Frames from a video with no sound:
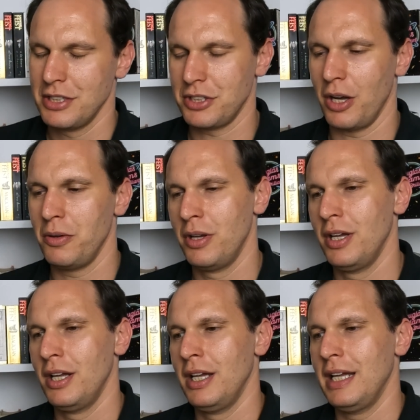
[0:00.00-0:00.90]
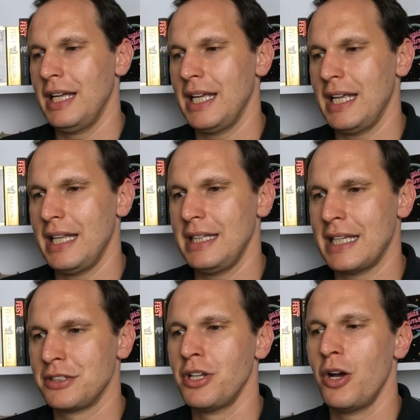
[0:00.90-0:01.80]
So
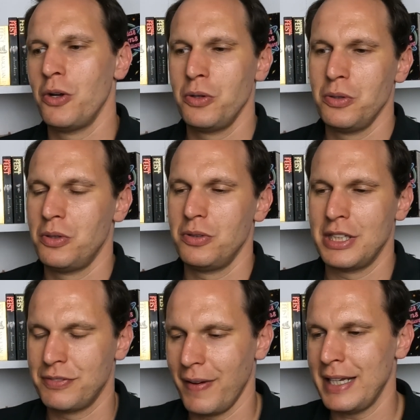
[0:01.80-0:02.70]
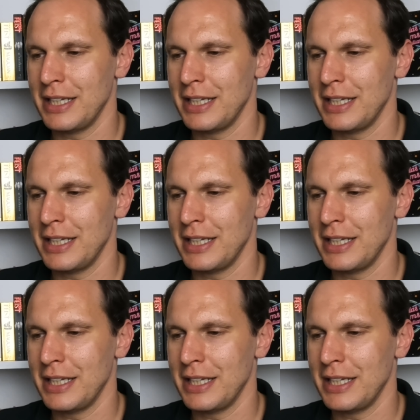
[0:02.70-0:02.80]
there's very